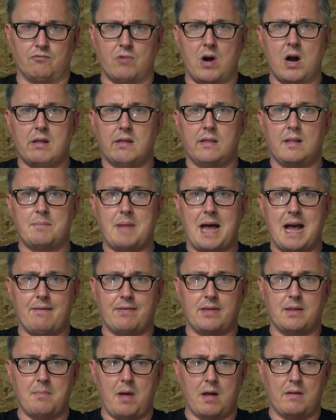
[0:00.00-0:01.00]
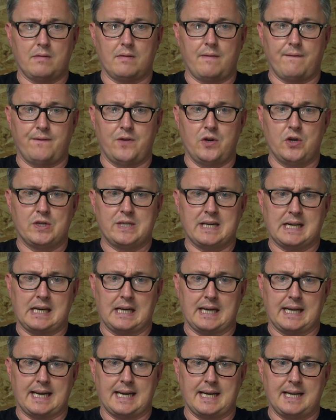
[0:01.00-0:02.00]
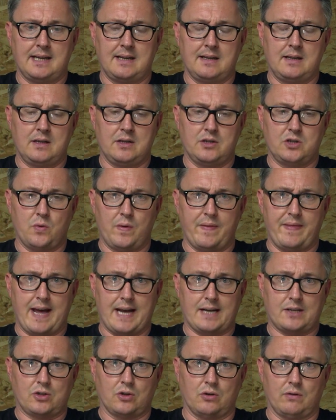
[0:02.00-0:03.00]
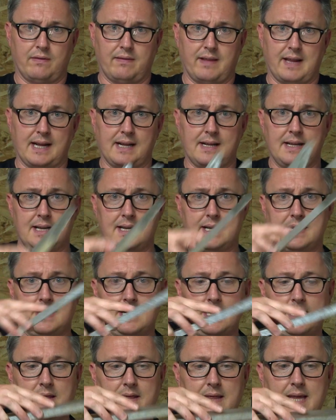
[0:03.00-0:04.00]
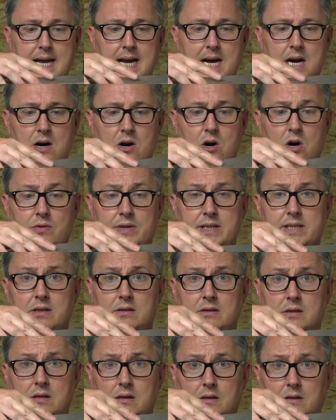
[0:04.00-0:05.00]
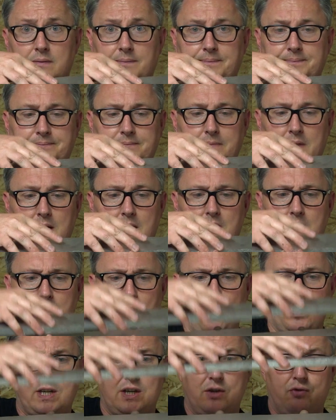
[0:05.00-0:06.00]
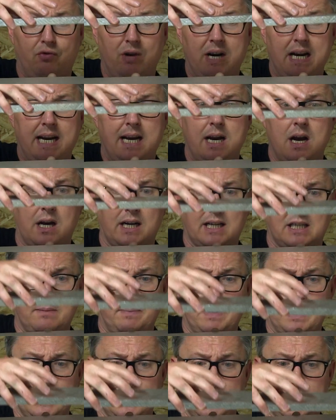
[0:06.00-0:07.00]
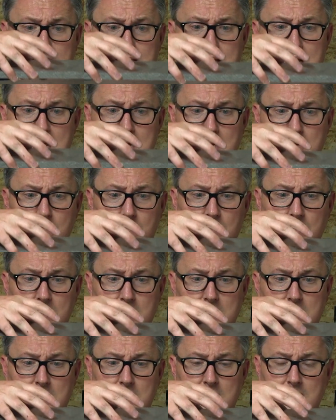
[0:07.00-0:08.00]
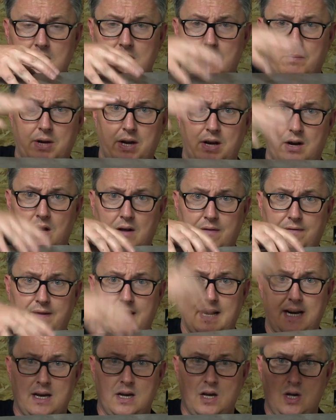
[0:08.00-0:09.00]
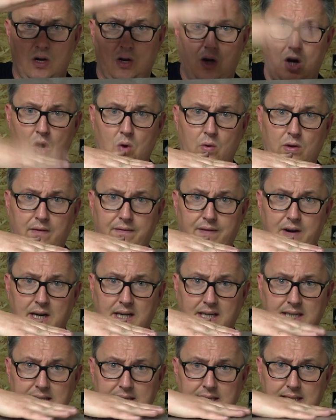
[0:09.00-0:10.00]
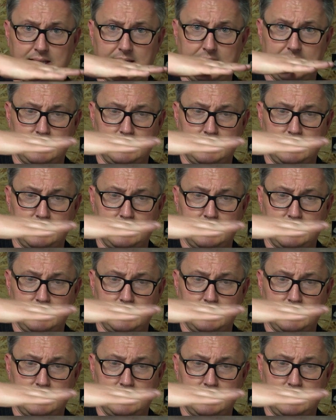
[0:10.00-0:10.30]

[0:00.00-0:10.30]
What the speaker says: And rather than have them vertically doing that sort of thing, they are horizontal, which is really nice, because then you can just put your knife in, lower the vise,